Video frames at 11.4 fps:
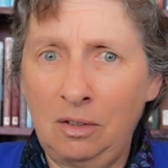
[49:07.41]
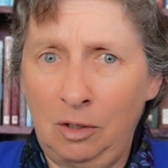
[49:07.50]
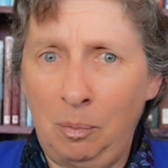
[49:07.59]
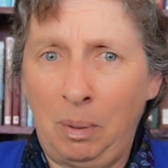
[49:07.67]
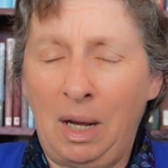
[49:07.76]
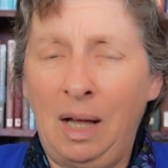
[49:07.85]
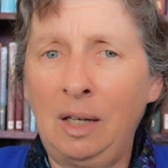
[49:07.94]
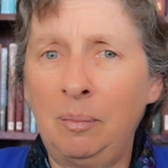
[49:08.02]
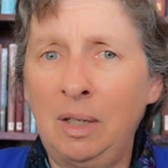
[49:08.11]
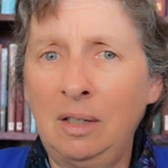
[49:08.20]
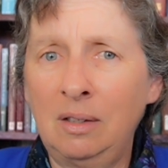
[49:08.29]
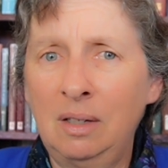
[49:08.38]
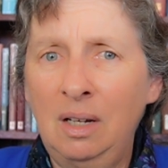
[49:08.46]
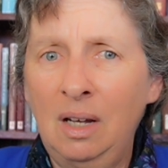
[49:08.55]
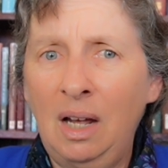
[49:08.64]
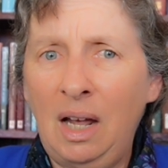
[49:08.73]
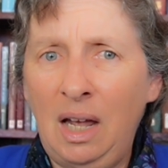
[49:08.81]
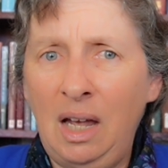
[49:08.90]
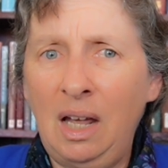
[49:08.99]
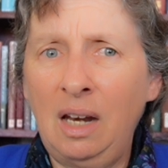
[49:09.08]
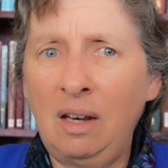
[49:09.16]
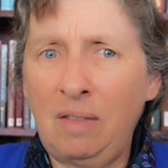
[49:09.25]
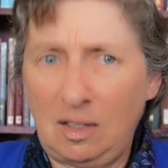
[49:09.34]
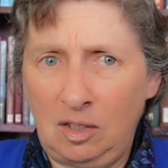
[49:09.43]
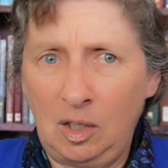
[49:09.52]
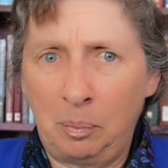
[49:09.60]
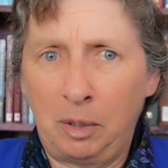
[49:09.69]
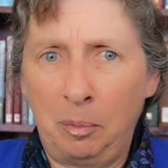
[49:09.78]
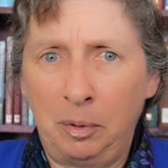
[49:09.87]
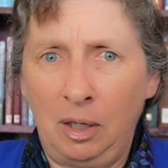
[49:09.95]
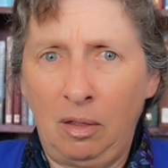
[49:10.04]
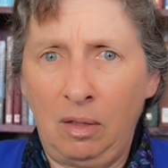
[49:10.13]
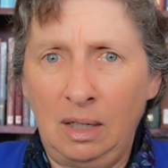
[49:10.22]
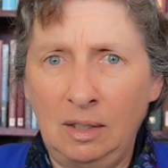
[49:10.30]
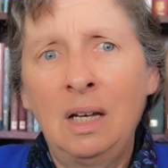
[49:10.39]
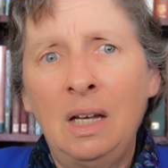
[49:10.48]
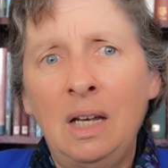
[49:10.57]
through Parliament, and that's an appropriate thing.